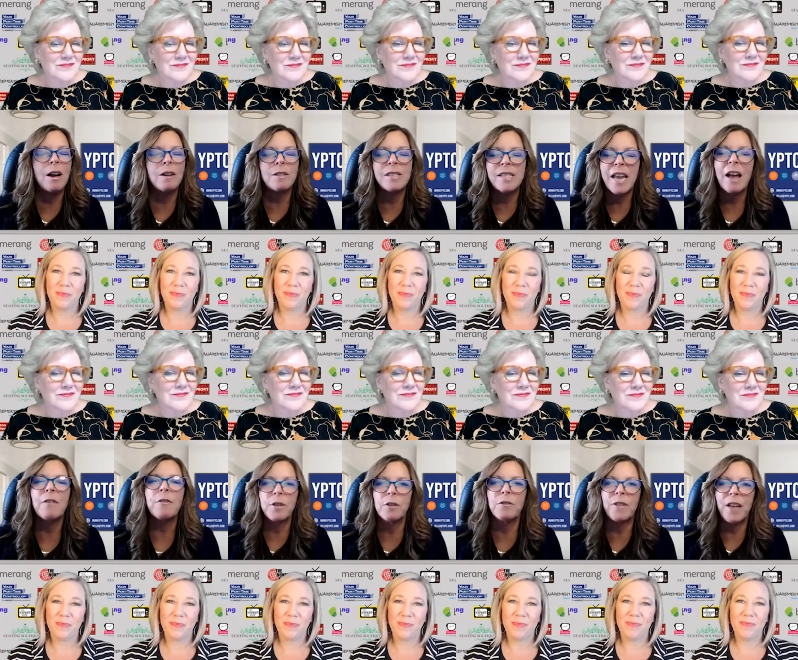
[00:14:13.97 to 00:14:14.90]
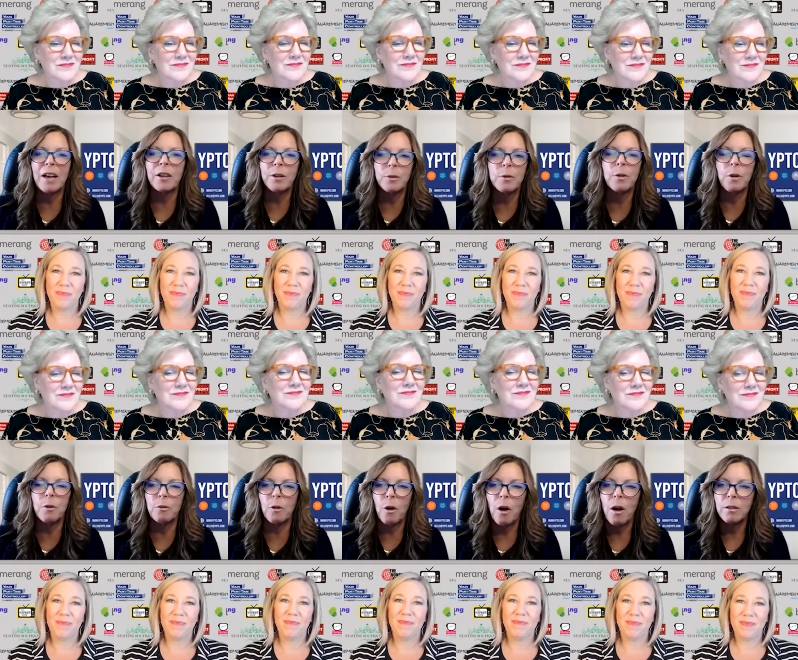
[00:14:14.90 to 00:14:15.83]
Speaker 1: staff feel valued
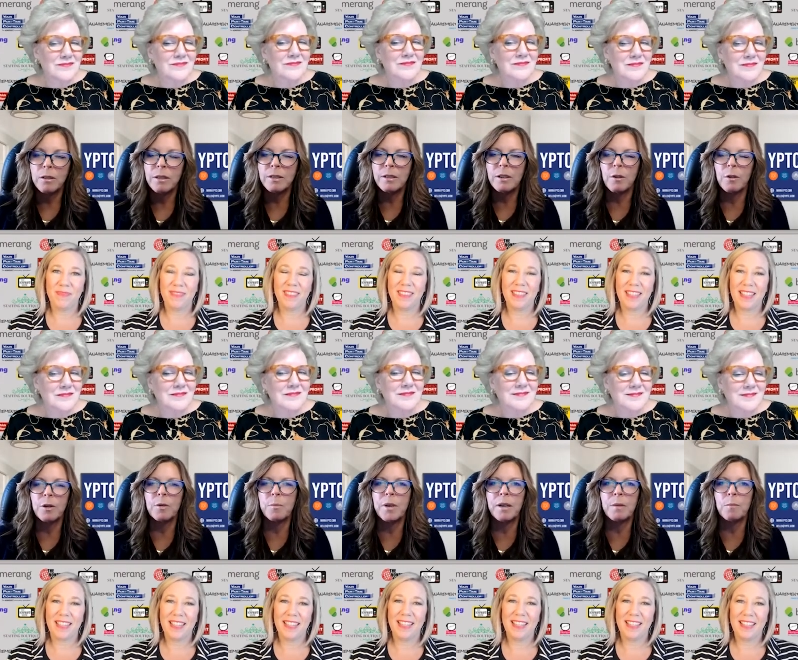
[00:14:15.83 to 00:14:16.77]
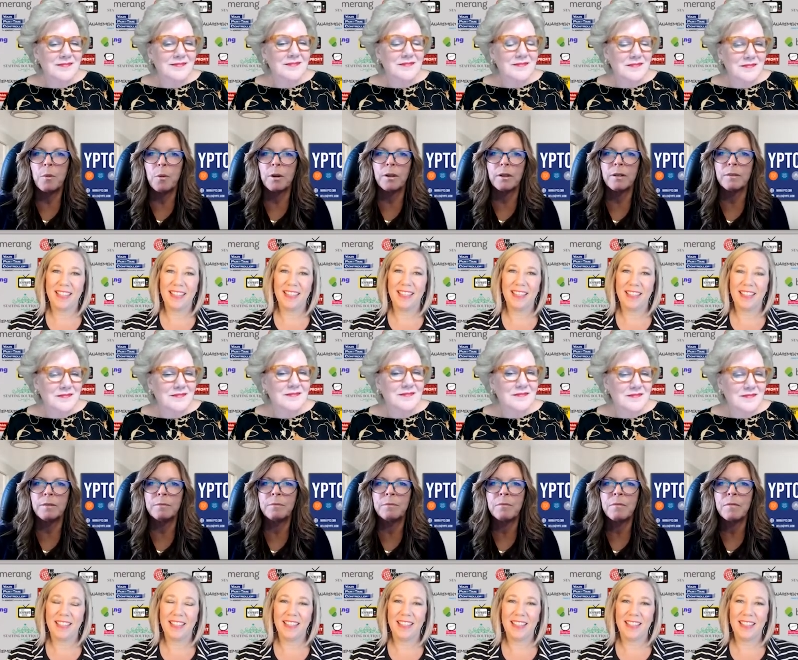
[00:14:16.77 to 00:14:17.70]
overall is going to be important.
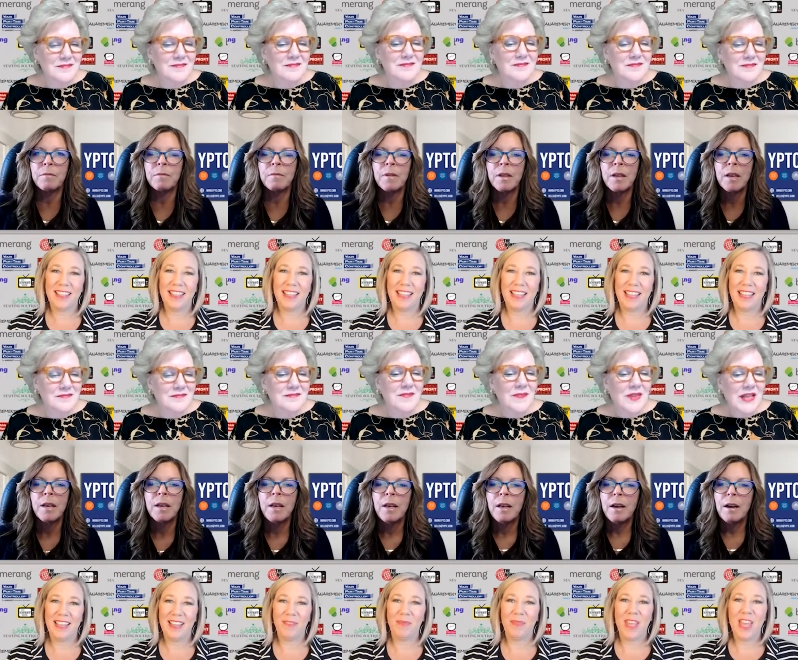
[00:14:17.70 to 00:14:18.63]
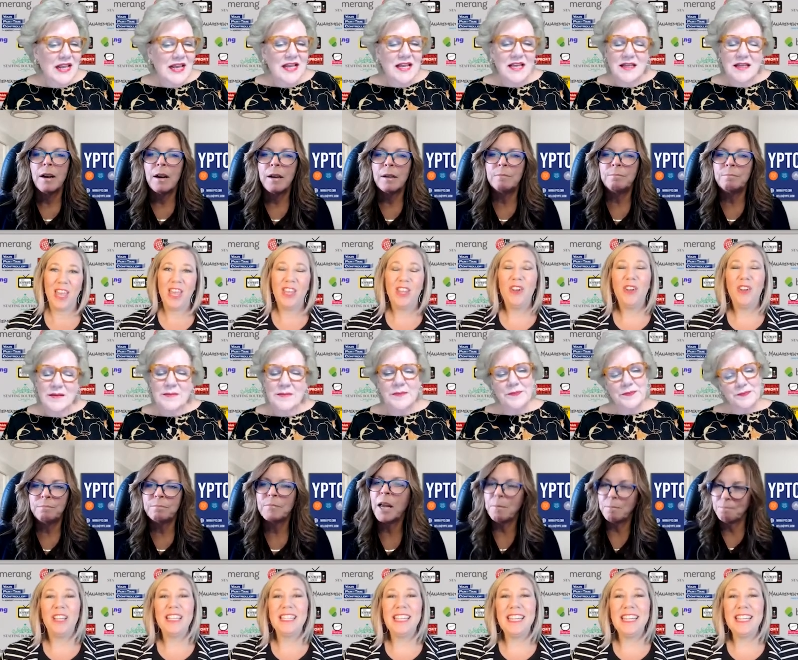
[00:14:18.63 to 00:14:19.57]
Yeah.
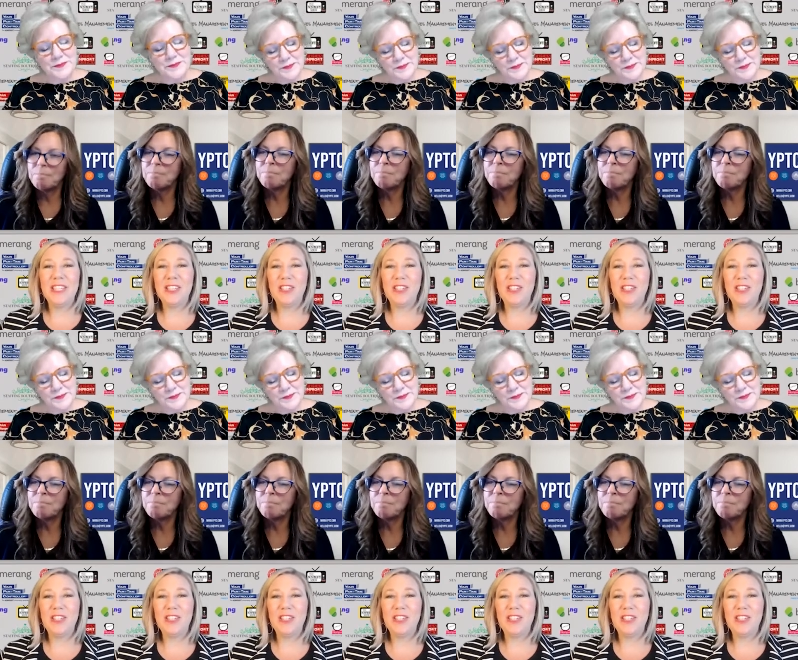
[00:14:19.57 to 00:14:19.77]
Listening to you